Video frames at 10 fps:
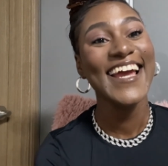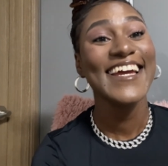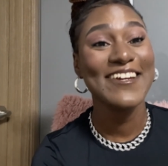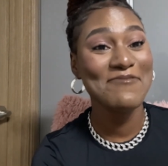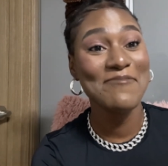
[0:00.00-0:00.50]

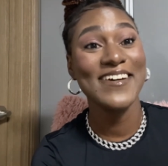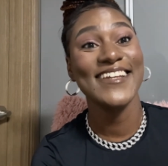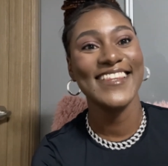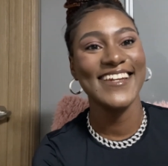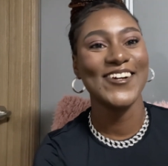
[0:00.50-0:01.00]
Give me
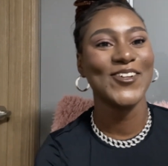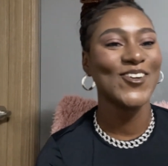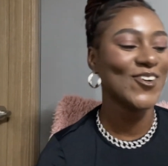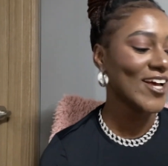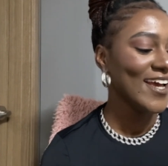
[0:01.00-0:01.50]
money, then I'll
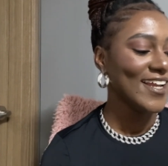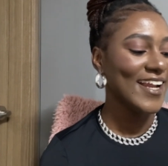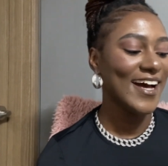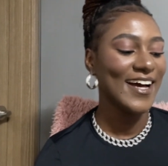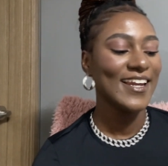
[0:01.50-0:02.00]
go.
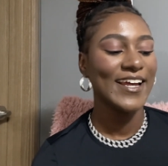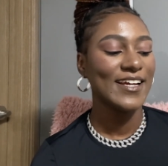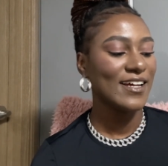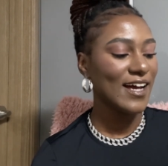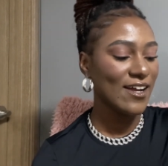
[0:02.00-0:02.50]
Nah,
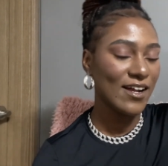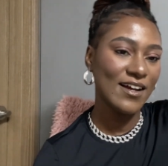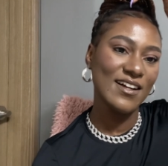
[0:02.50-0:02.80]
like the